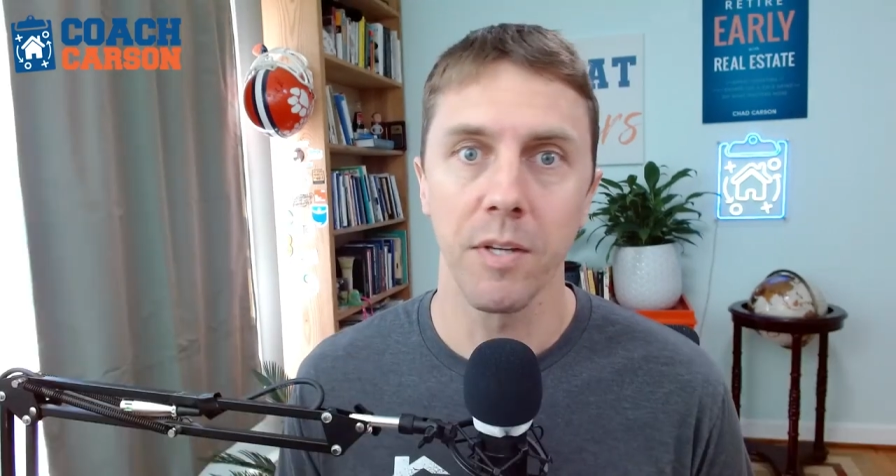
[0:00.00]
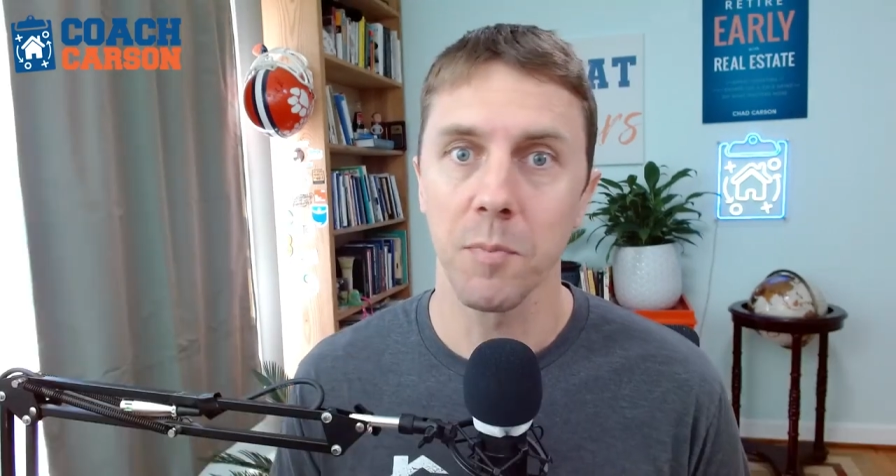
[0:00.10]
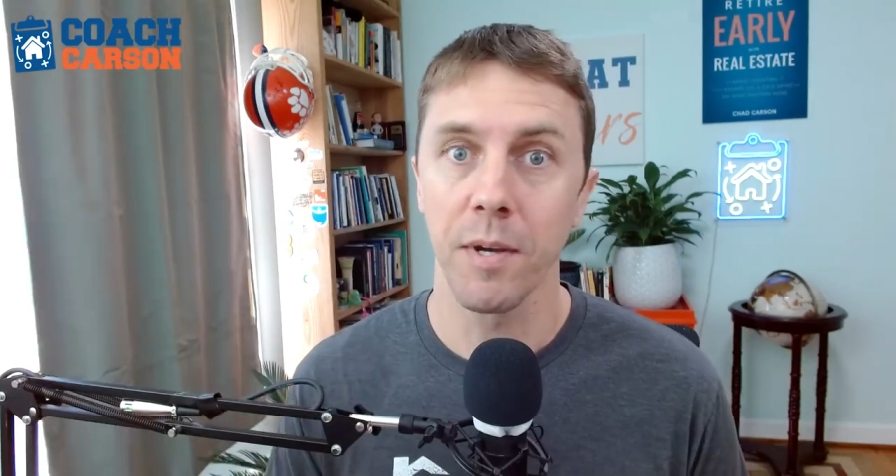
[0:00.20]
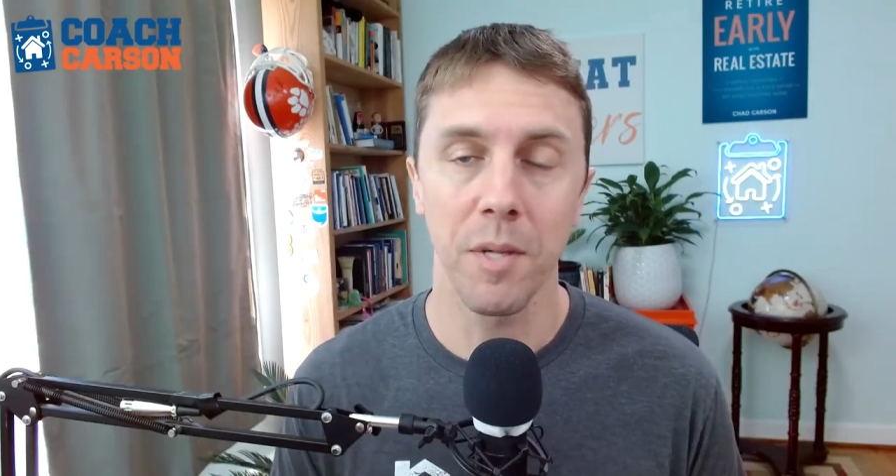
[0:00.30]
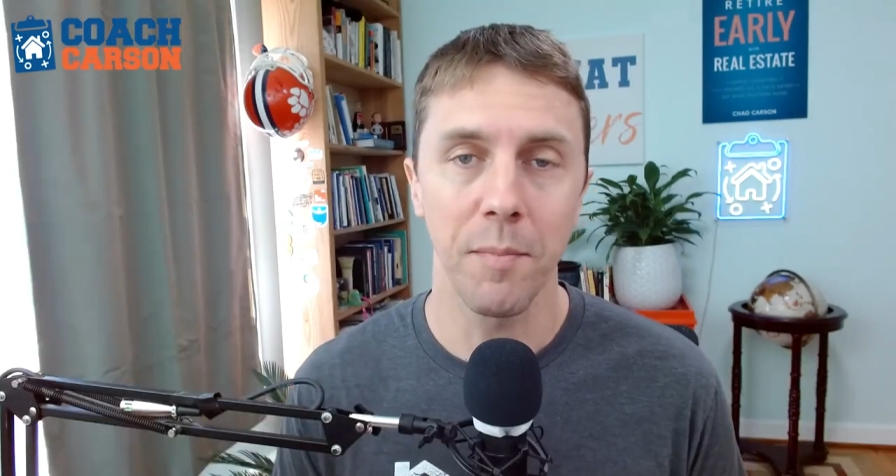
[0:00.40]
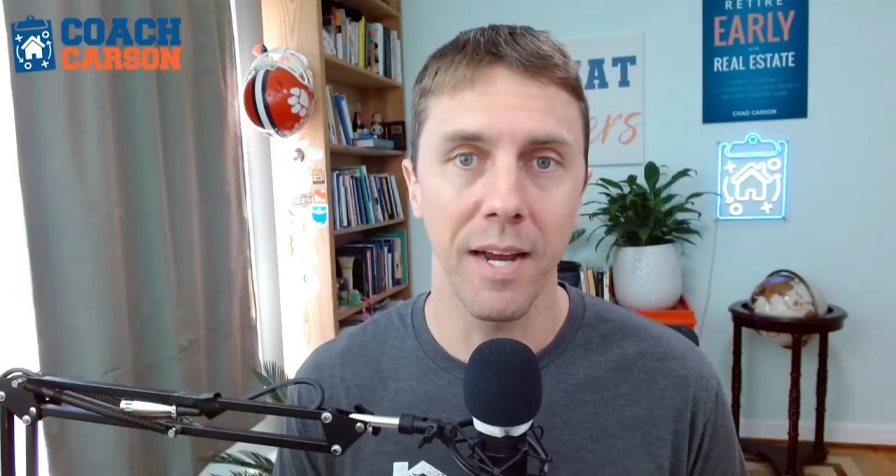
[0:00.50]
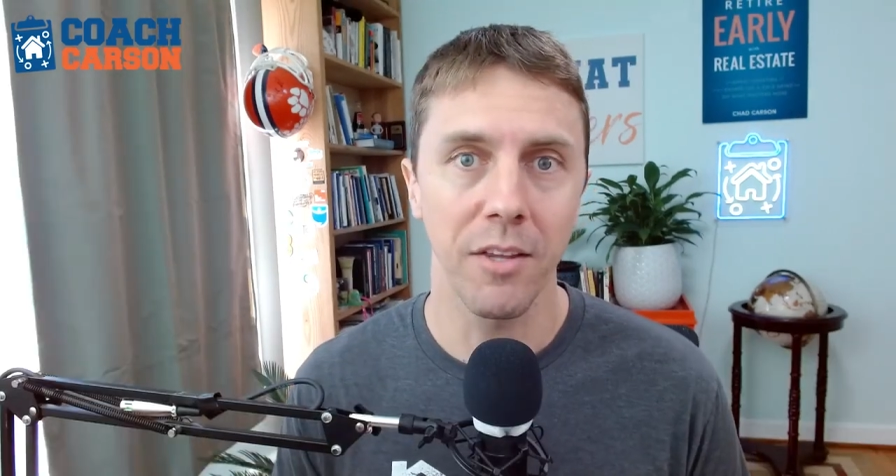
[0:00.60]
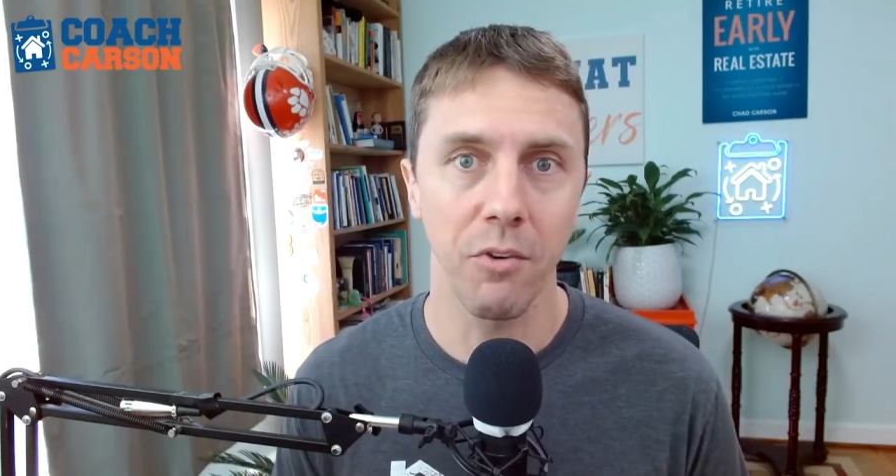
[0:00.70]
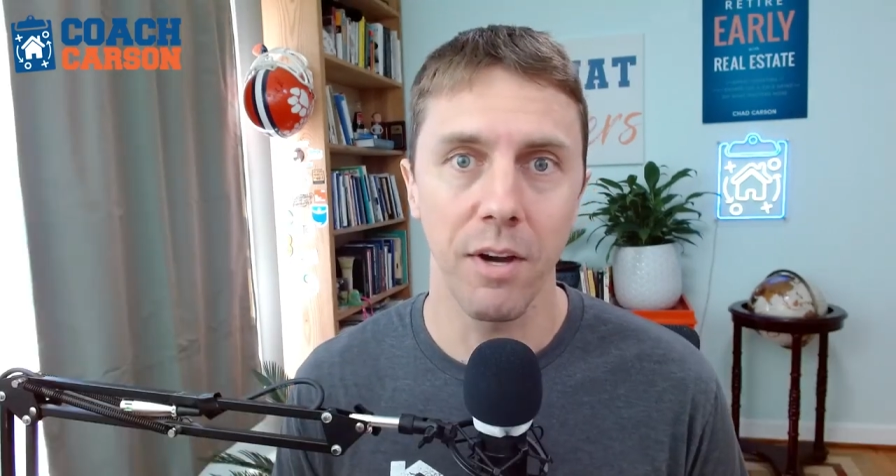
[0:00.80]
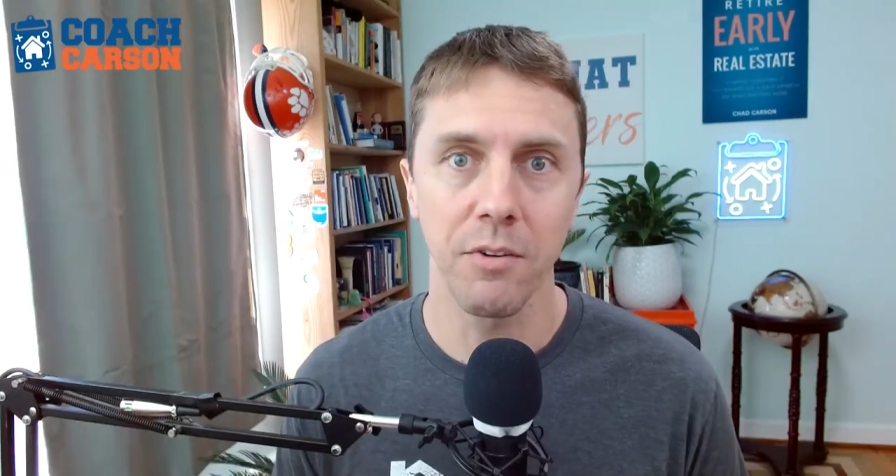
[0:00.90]
especially back
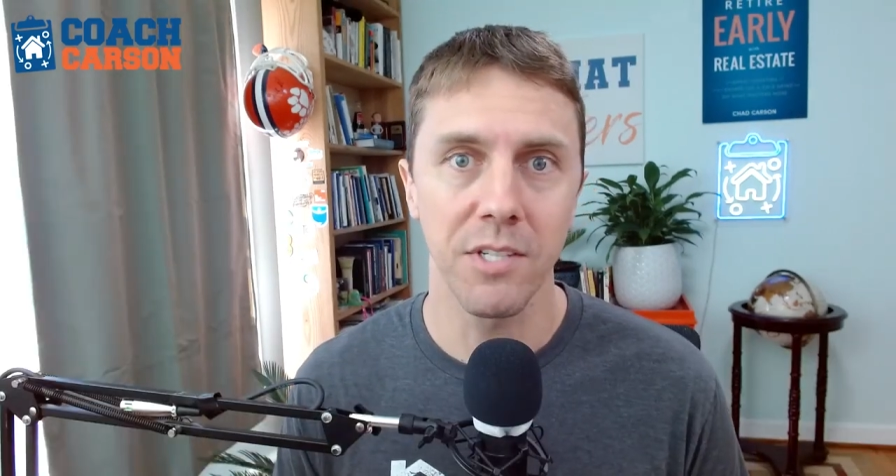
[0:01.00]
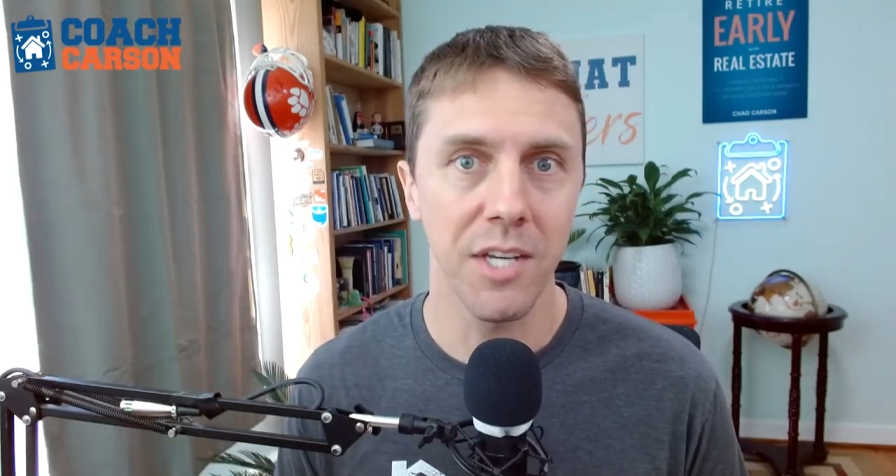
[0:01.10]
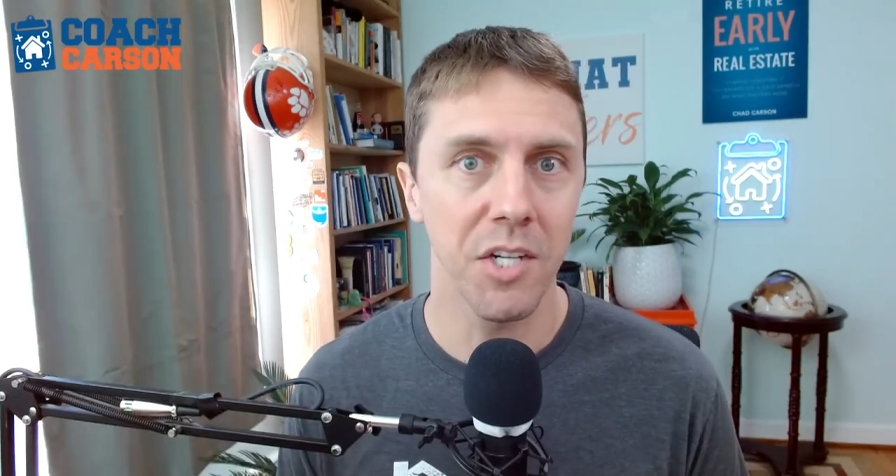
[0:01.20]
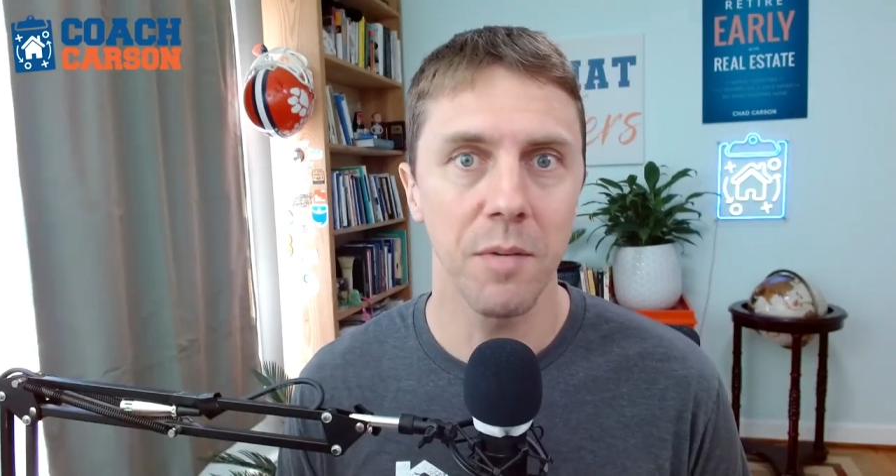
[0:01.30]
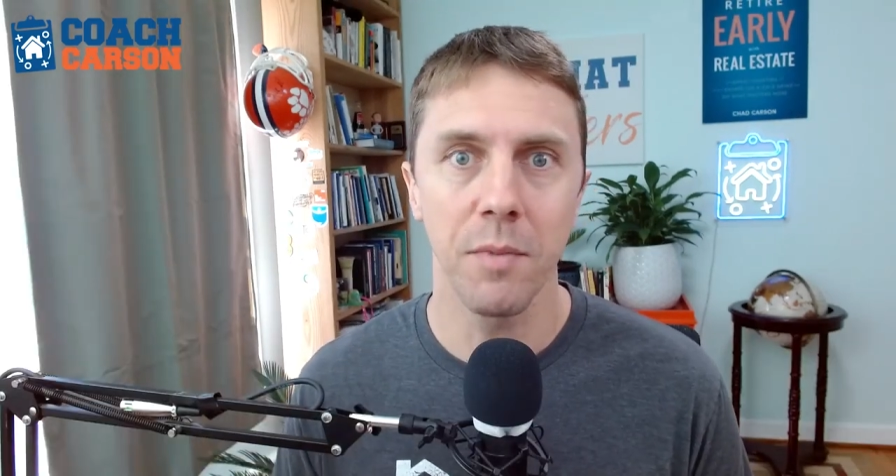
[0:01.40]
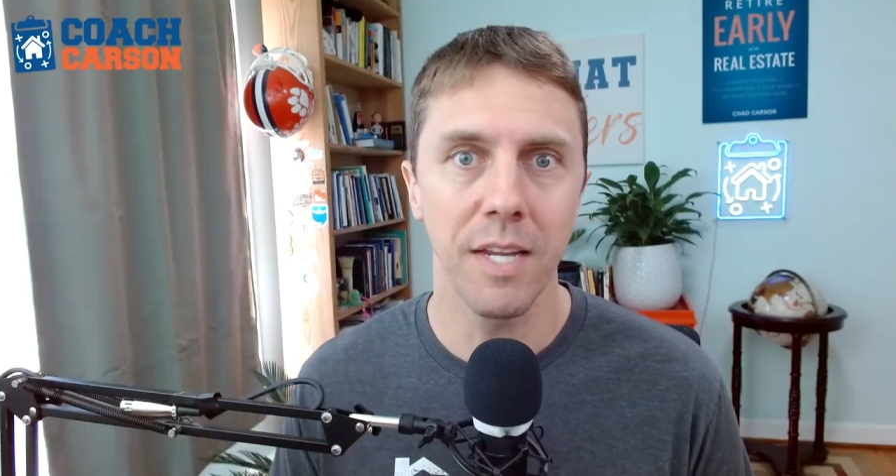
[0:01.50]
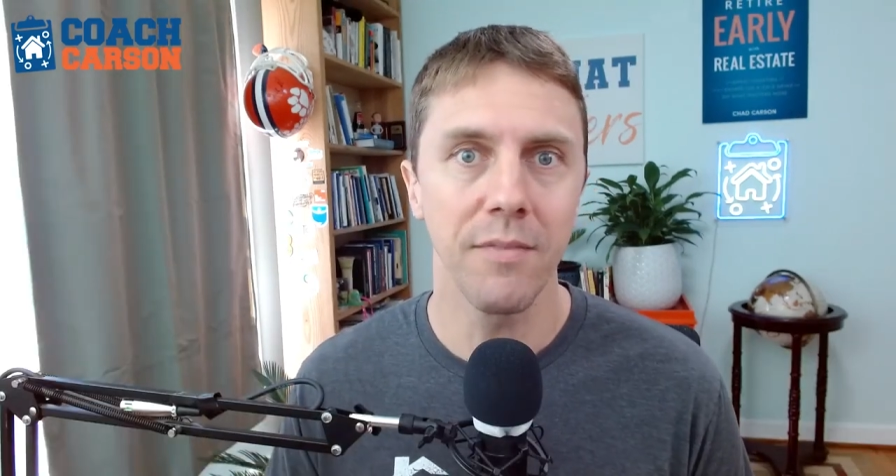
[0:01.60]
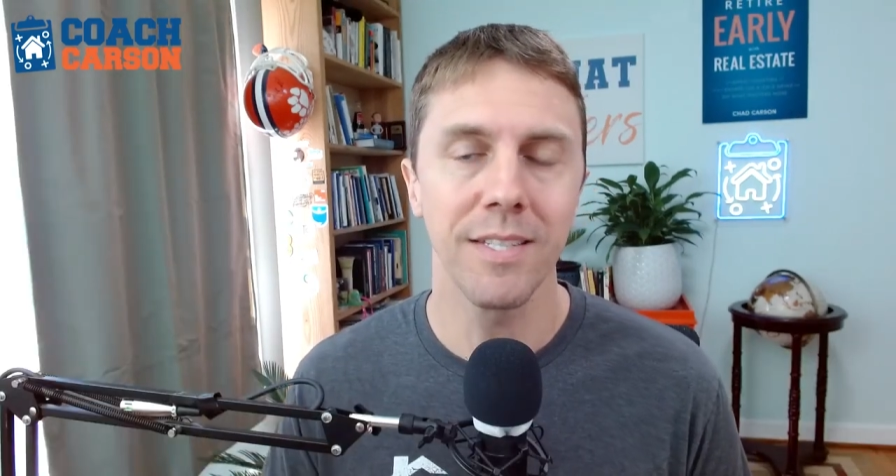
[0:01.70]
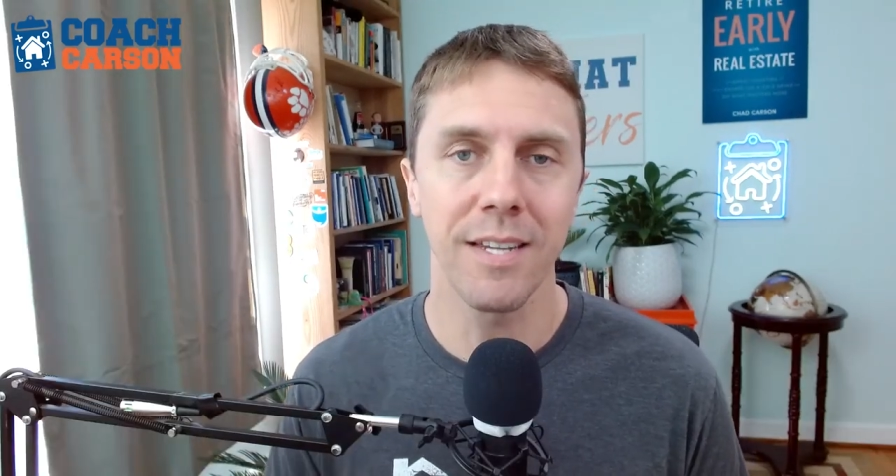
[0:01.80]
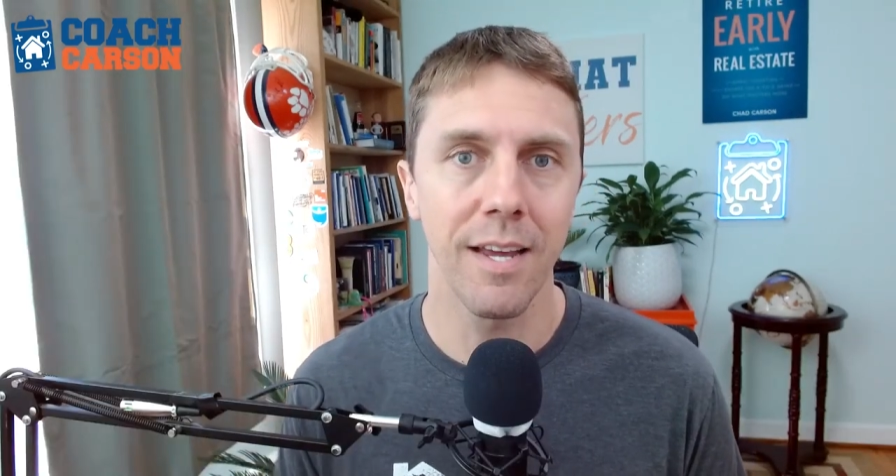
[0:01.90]
in the Great Recession, but
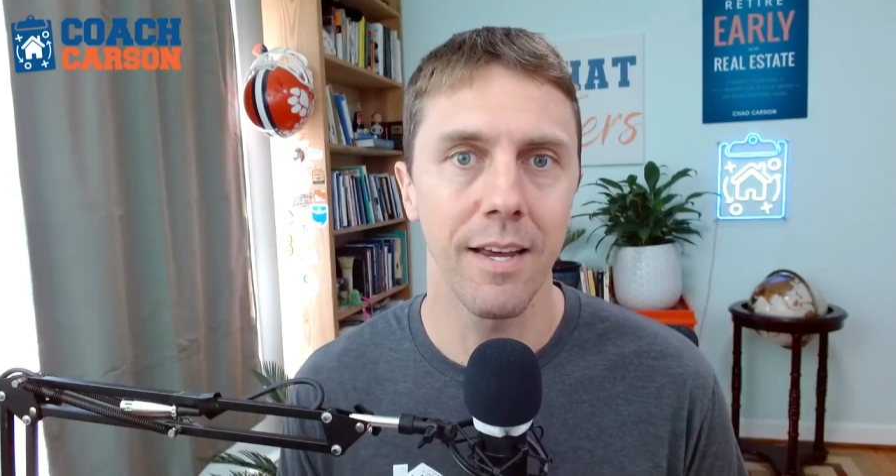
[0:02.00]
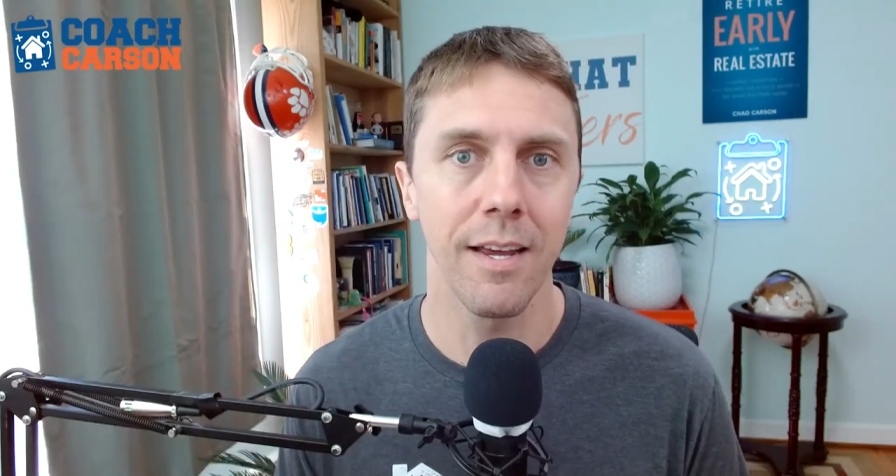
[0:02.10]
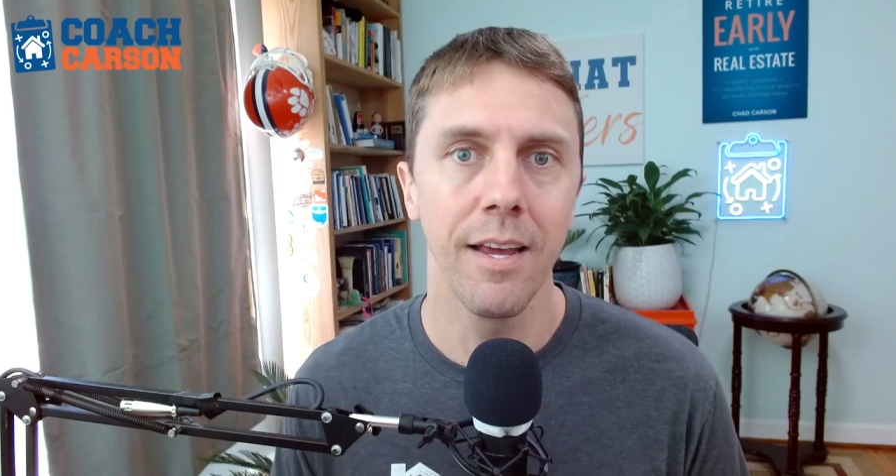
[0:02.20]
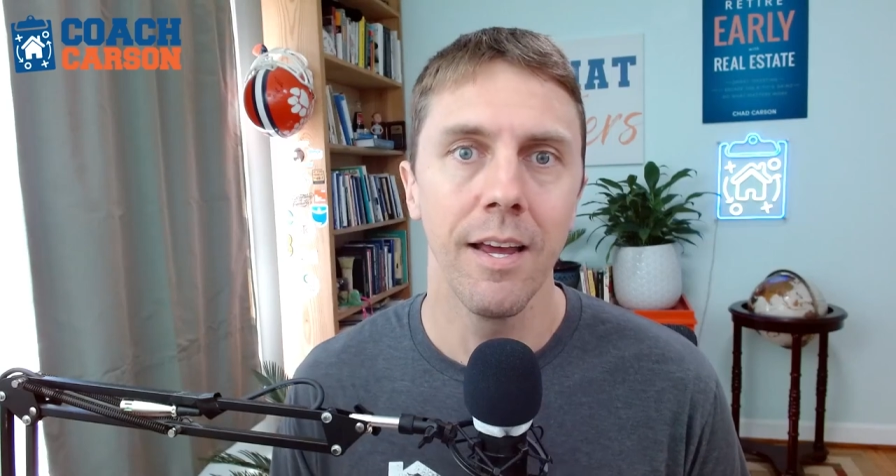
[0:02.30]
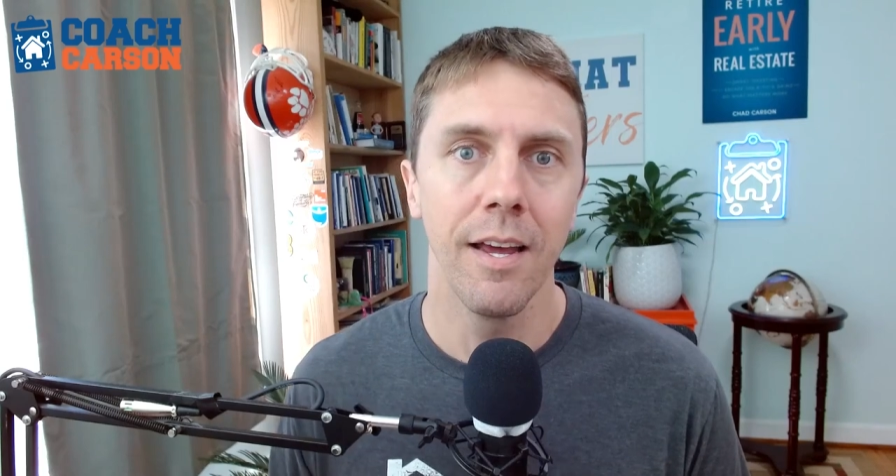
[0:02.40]
even today,